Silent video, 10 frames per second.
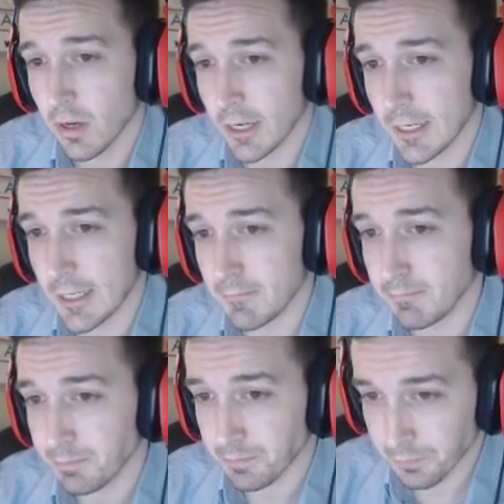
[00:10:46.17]

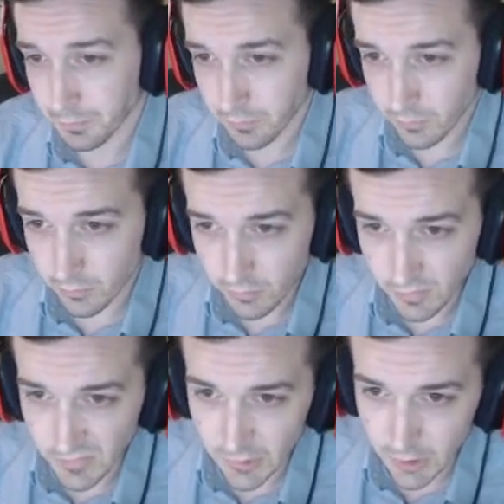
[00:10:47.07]
Um,
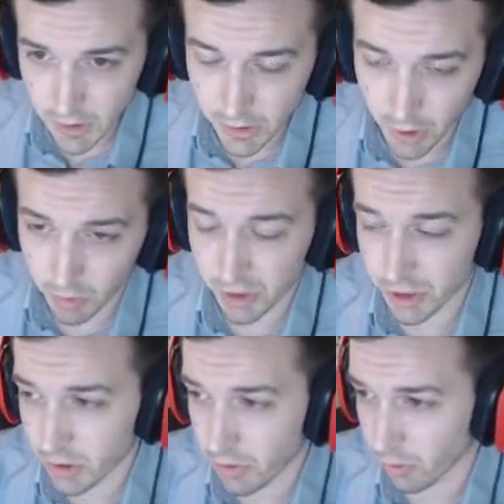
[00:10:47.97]
number
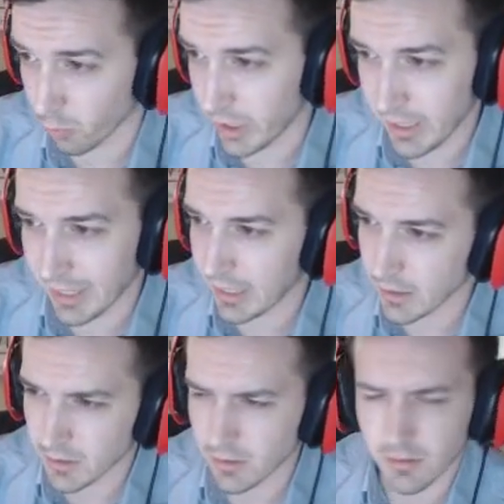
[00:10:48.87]
three, I
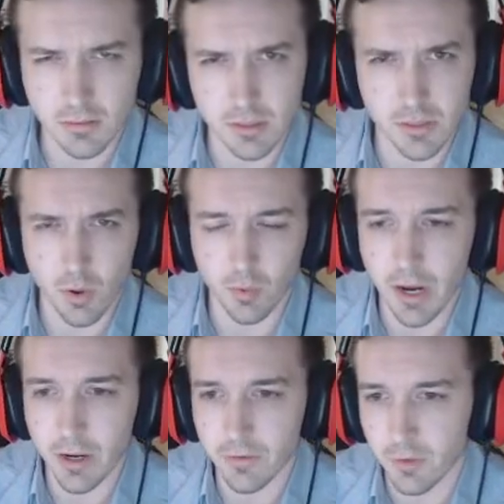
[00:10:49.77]
guess, is where we're
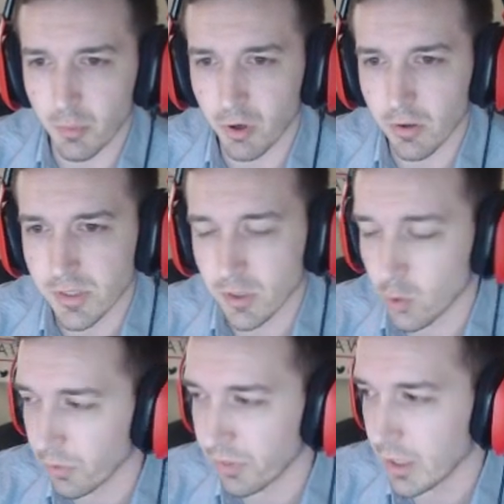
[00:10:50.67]
at for the pros. The
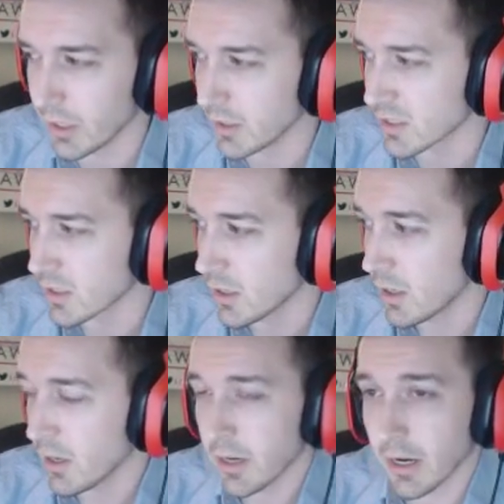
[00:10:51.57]
cool thing is
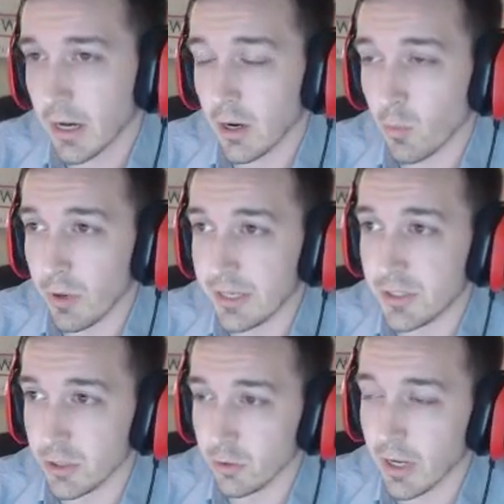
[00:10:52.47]
uh, we
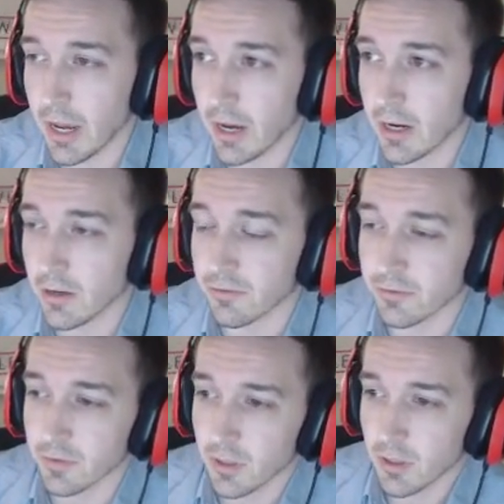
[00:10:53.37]
do
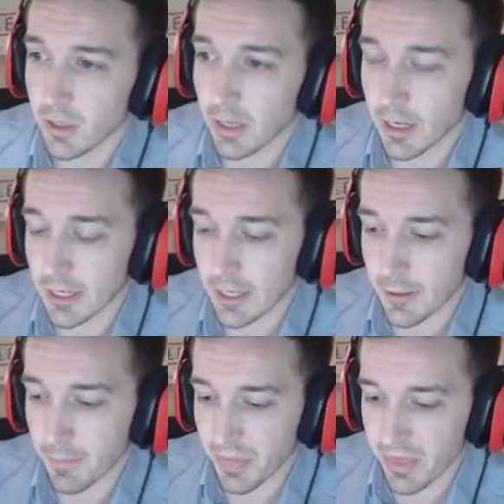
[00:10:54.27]
have
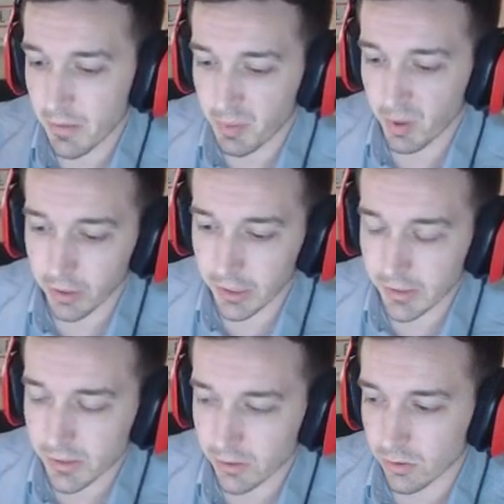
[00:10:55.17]
um, the
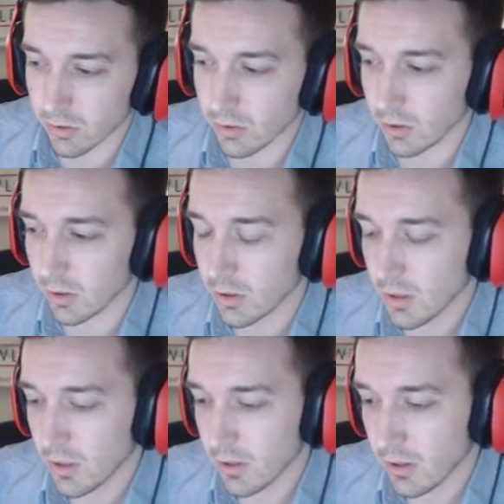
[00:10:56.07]
ability to...
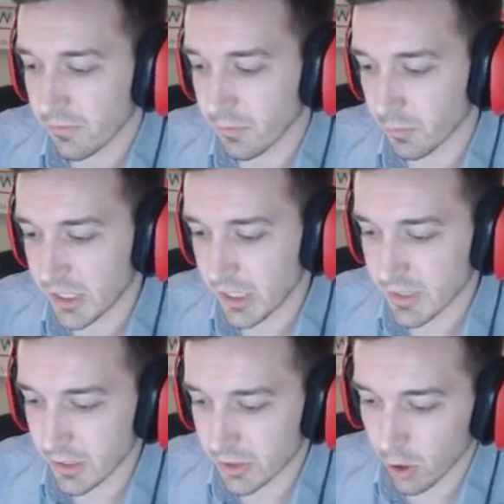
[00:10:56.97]
For
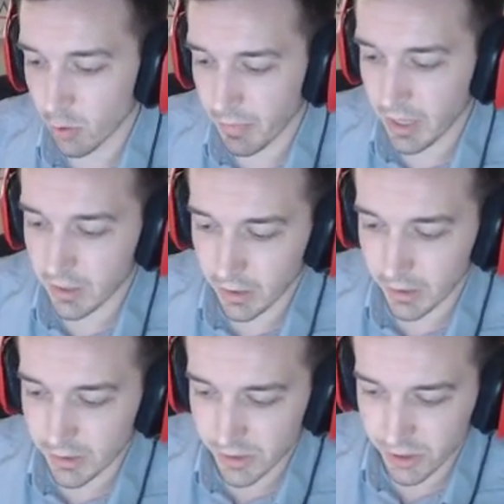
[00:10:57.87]
teams that don't make it
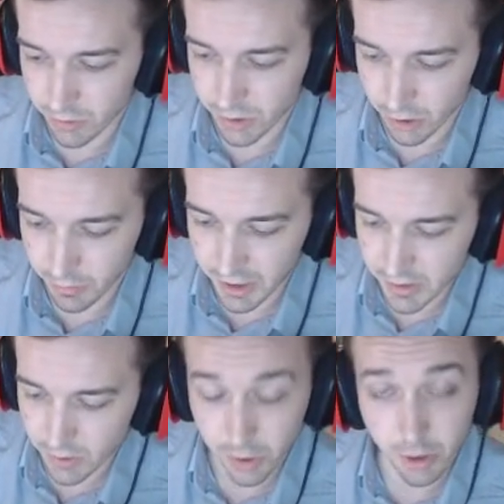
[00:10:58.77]
into certain
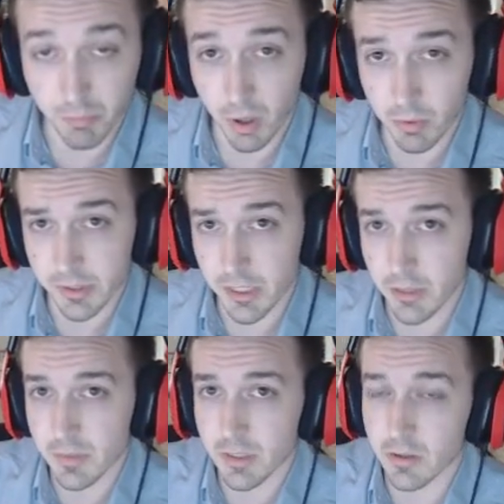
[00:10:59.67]
tournaments or your bubble
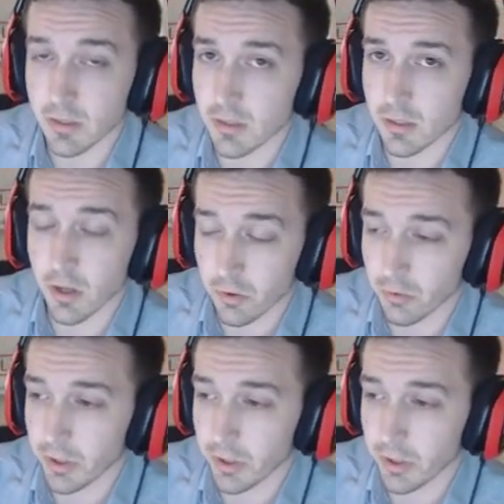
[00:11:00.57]
teams, this is another